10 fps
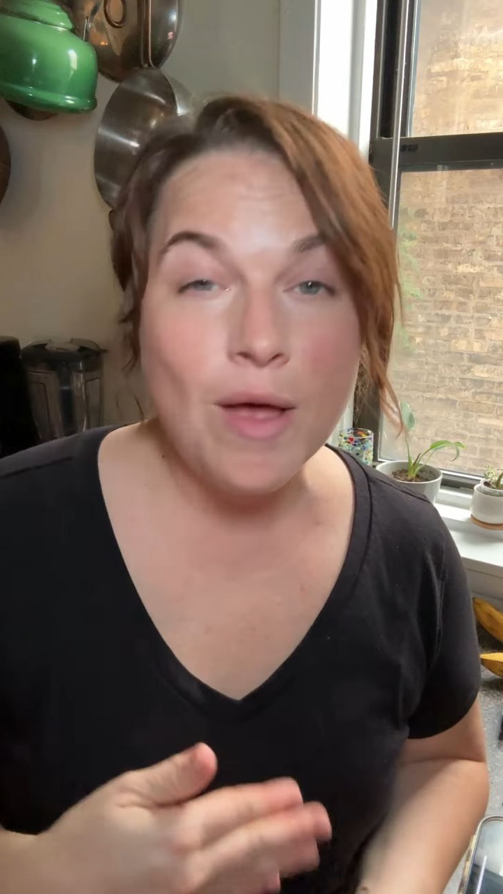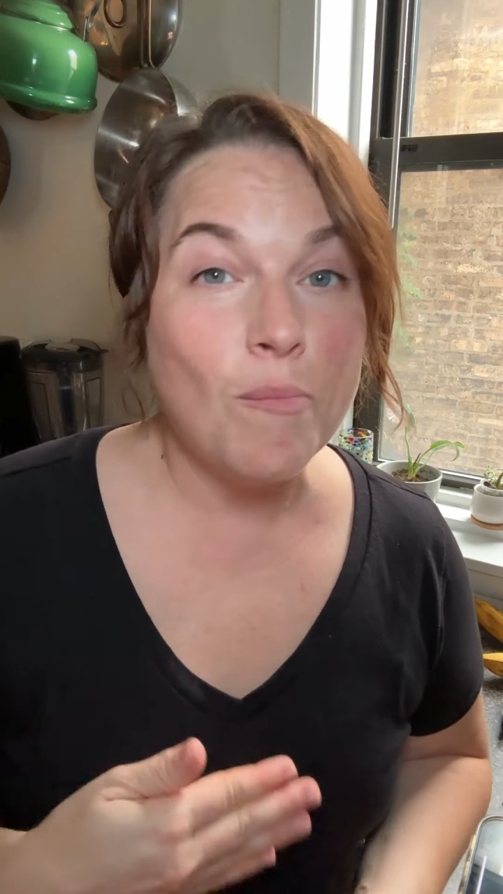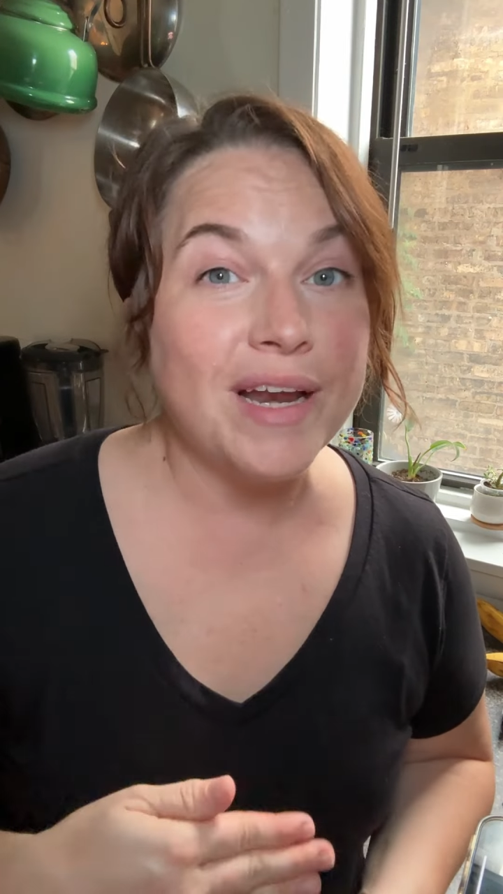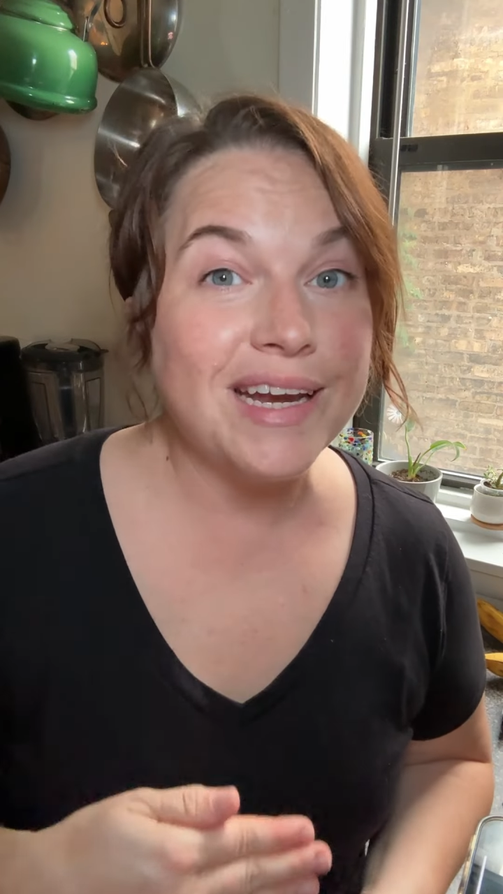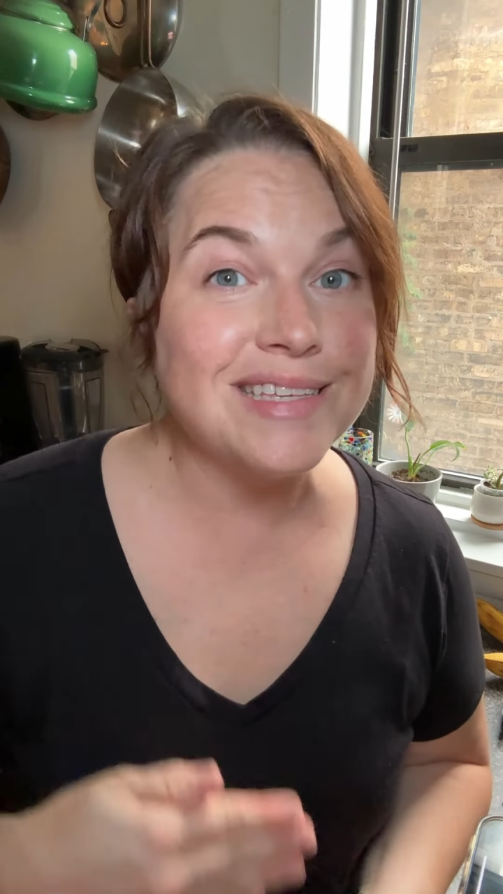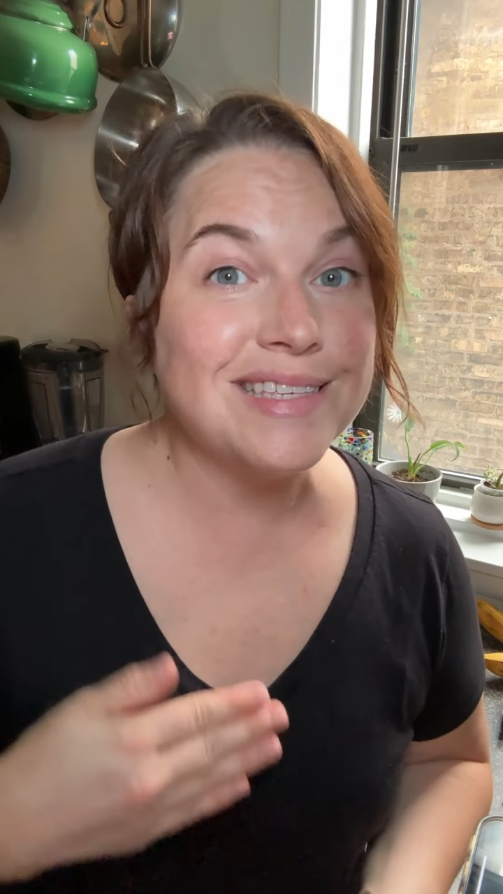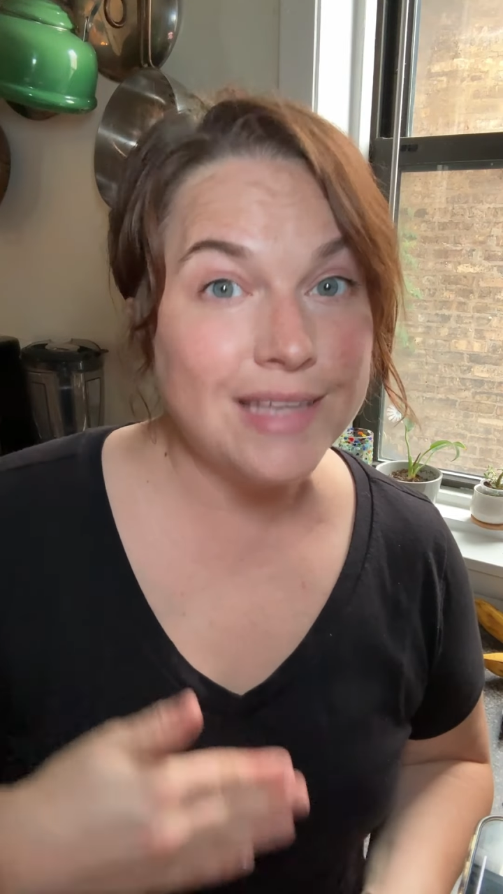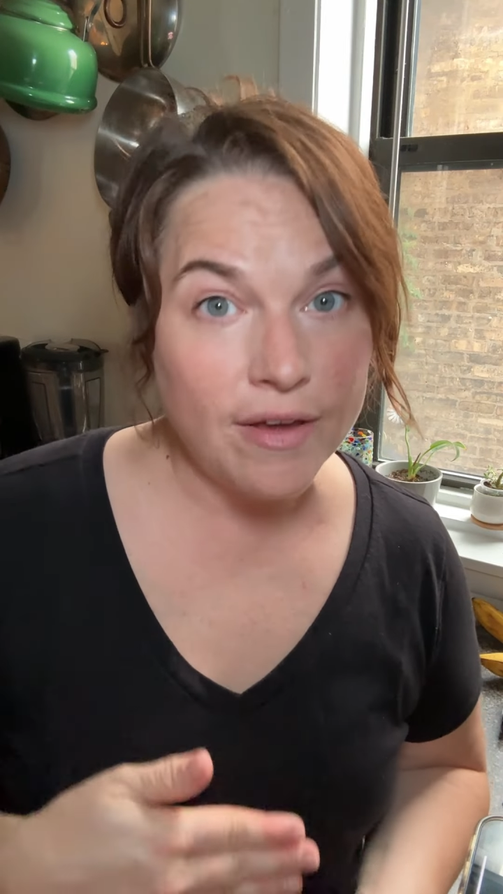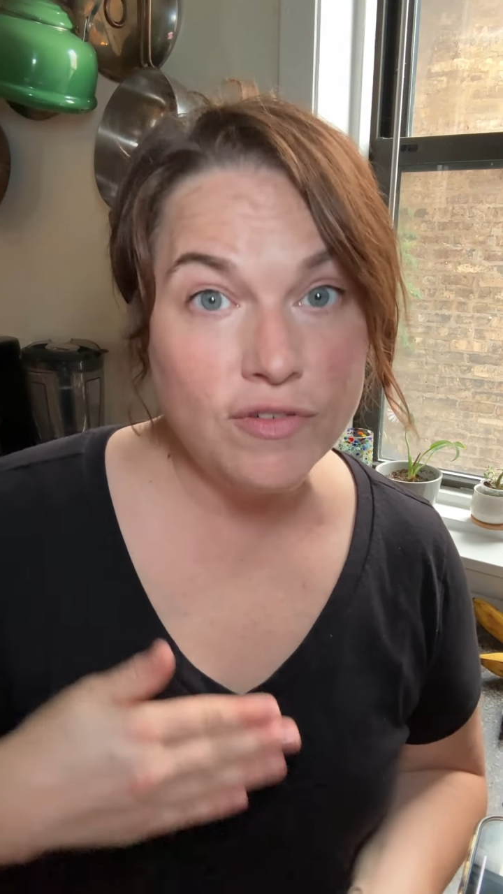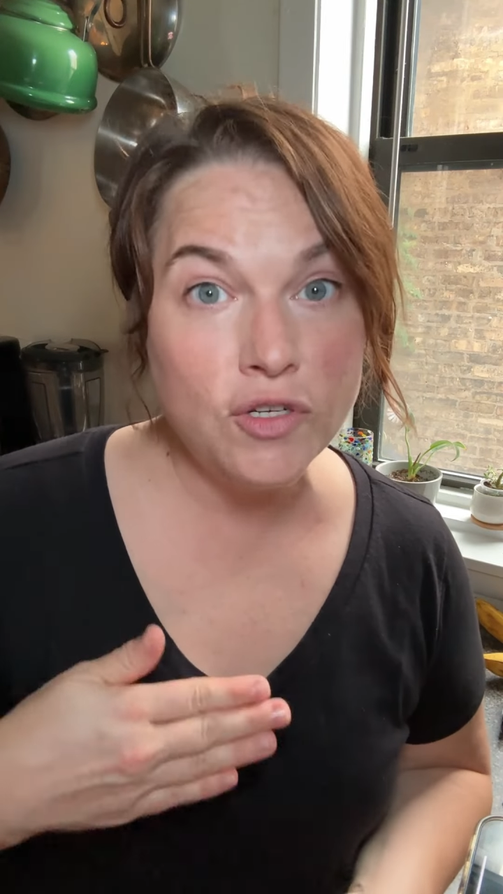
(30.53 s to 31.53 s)
but it is
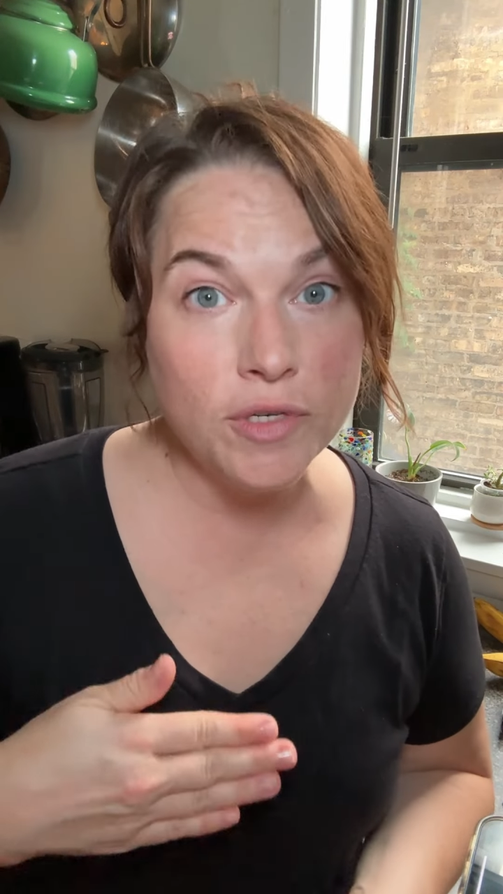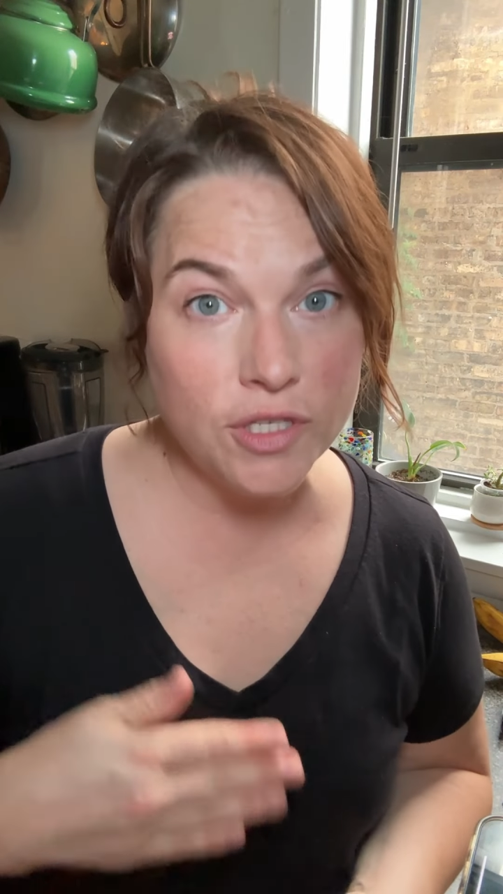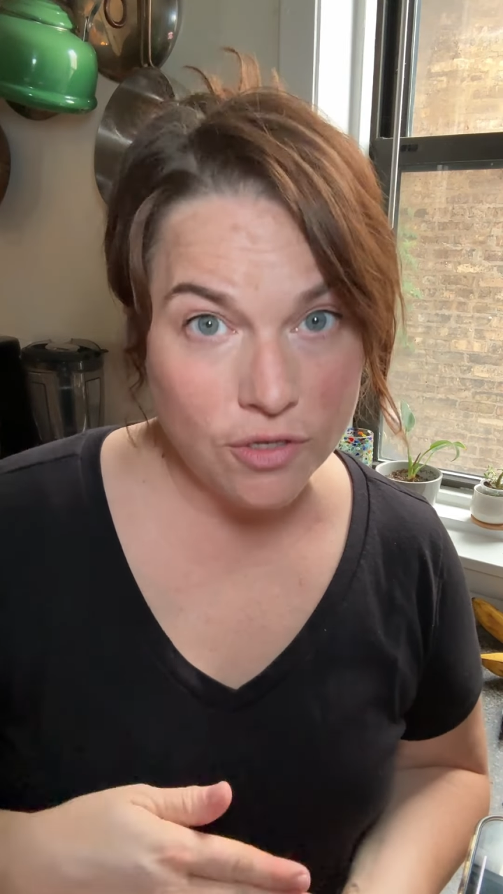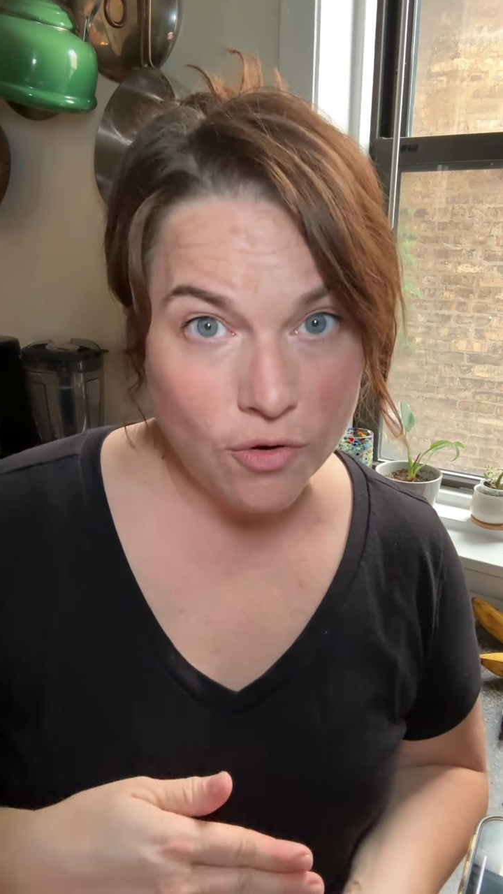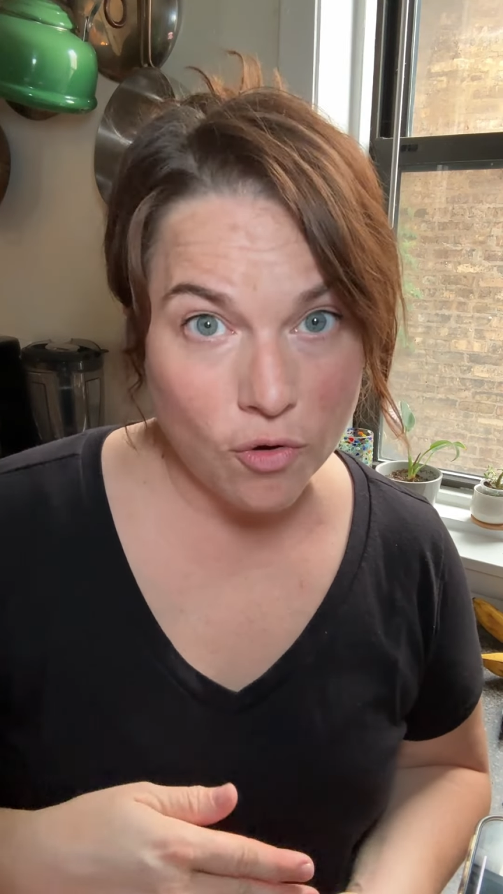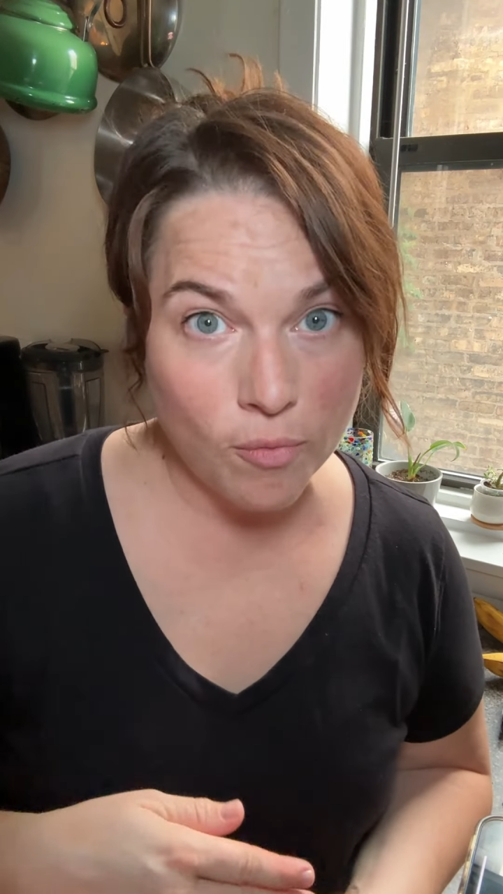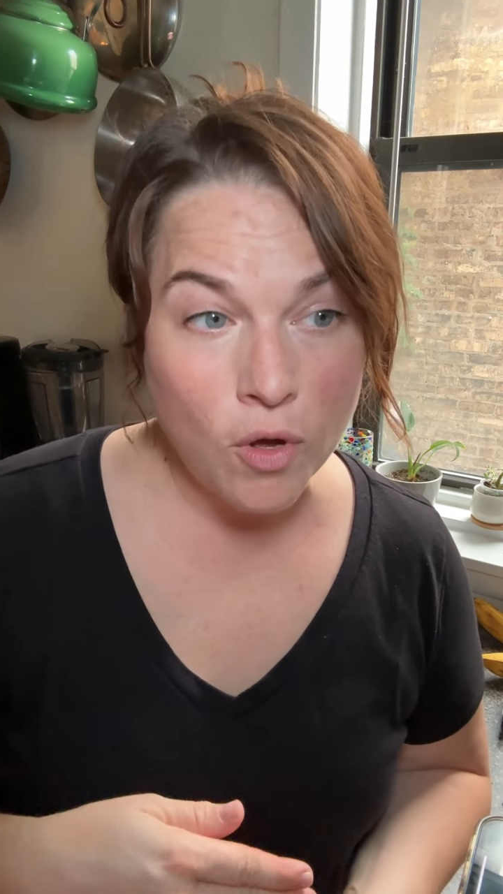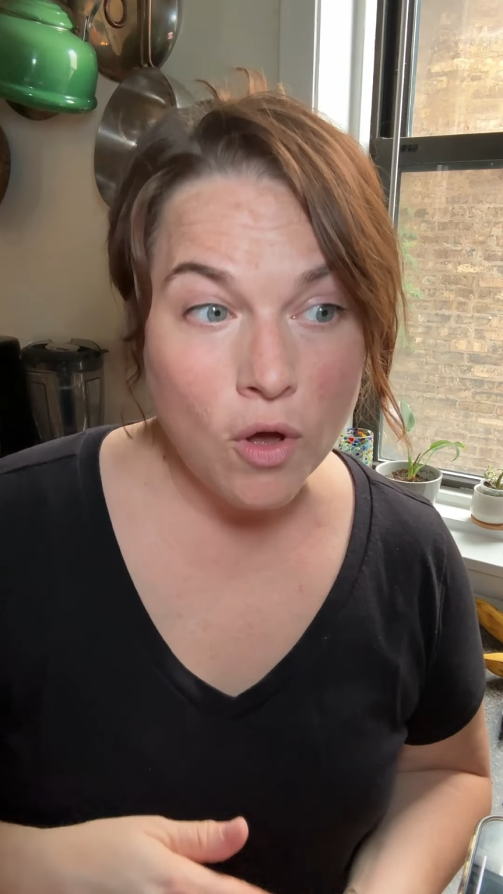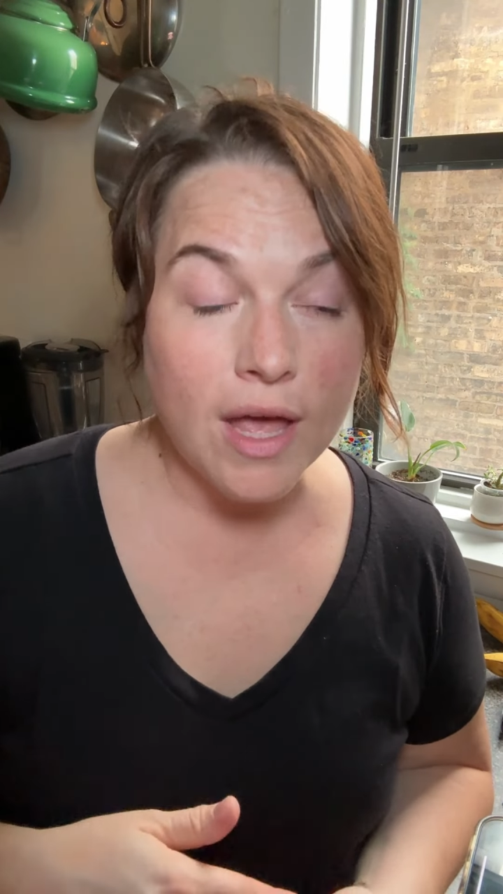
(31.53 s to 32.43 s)
safe to assume